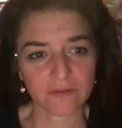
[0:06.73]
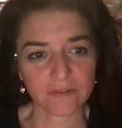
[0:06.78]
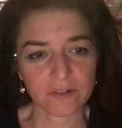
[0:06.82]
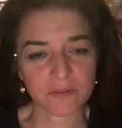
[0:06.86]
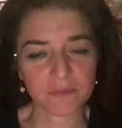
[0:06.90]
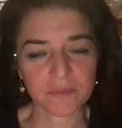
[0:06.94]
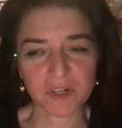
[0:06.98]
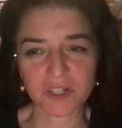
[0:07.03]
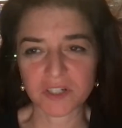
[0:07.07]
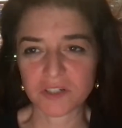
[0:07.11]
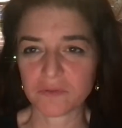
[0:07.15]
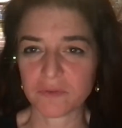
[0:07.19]

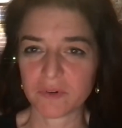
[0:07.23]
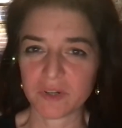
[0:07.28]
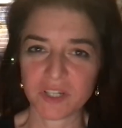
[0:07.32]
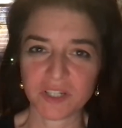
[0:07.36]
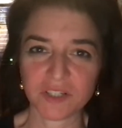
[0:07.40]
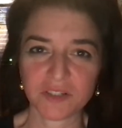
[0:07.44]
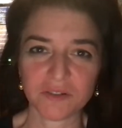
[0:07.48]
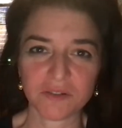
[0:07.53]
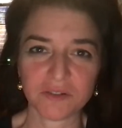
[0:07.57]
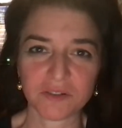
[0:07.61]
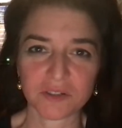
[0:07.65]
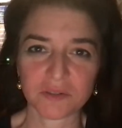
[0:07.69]
for my
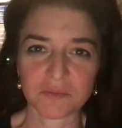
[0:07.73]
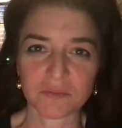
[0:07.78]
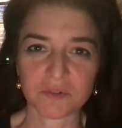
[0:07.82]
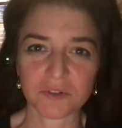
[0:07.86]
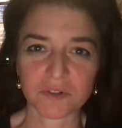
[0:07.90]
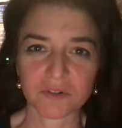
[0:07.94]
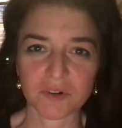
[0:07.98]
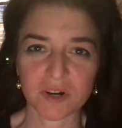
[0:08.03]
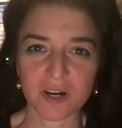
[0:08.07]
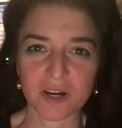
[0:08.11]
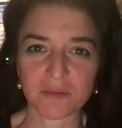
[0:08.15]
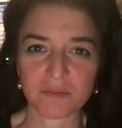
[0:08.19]
22
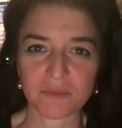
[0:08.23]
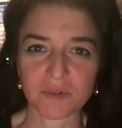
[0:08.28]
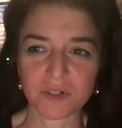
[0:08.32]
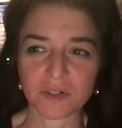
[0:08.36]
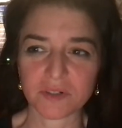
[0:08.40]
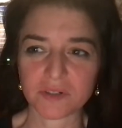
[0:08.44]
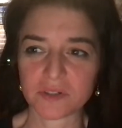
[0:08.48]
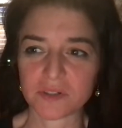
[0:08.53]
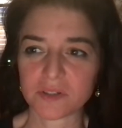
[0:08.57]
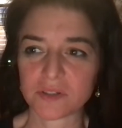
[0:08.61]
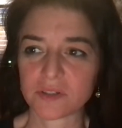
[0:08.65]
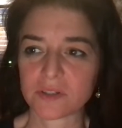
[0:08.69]

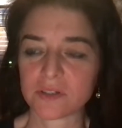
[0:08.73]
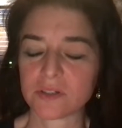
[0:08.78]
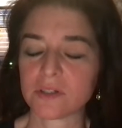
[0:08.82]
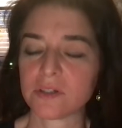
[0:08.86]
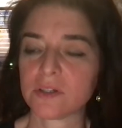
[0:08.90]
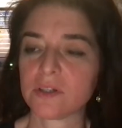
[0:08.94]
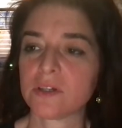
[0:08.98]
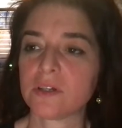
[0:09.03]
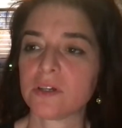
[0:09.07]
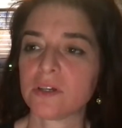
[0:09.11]
subscribers,